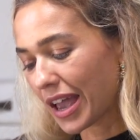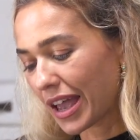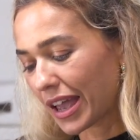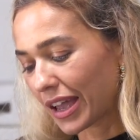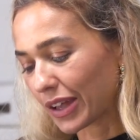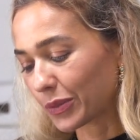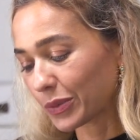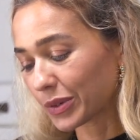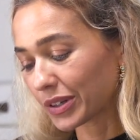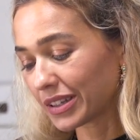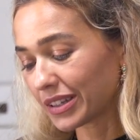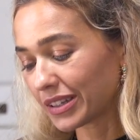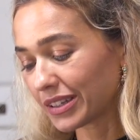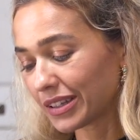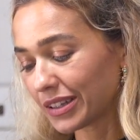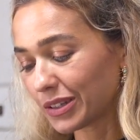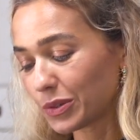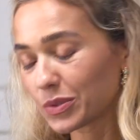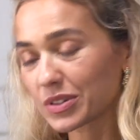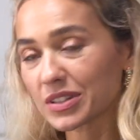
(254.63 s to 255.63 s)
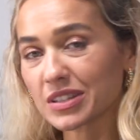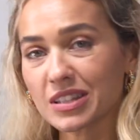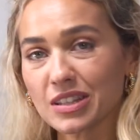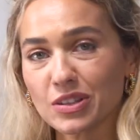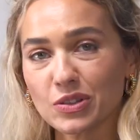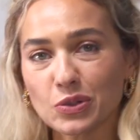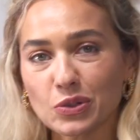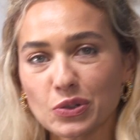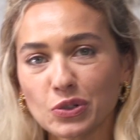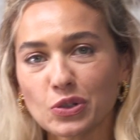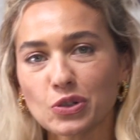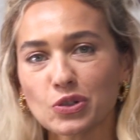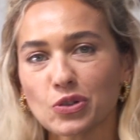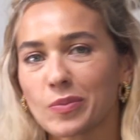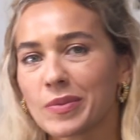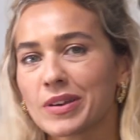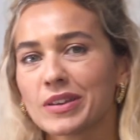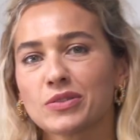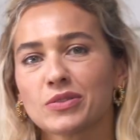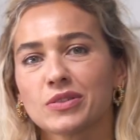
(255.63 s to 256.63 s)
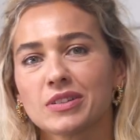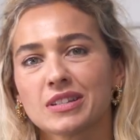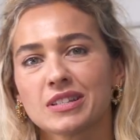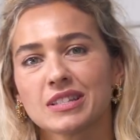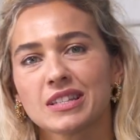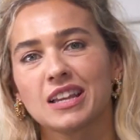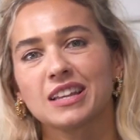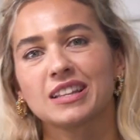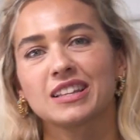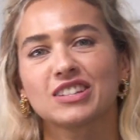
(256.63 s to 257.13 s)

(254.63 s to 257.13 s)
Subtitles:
and what he did was he took the tomato in his hand